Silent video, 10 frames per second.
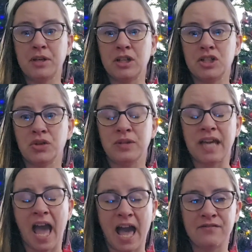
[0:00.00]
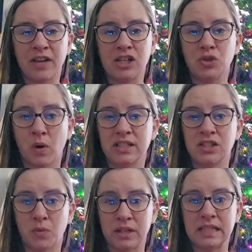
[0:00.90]
going to do the Advent
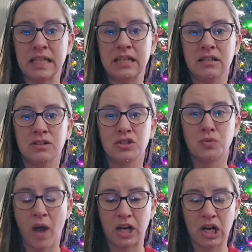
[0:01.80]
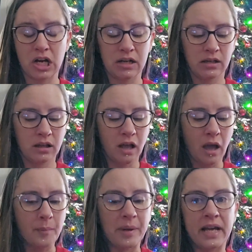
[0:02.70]
2020 sweater,
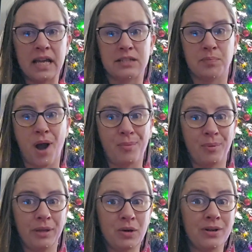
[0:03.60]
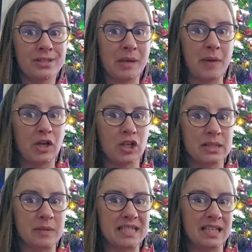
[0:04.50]
but it's probably going to be my
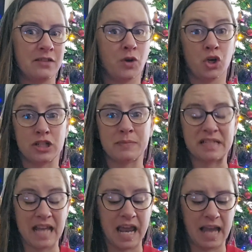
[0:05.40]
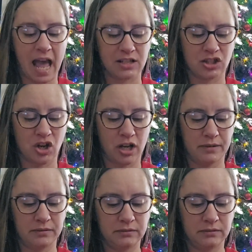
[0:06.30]
Christmas Eve or Christmas Day cast on.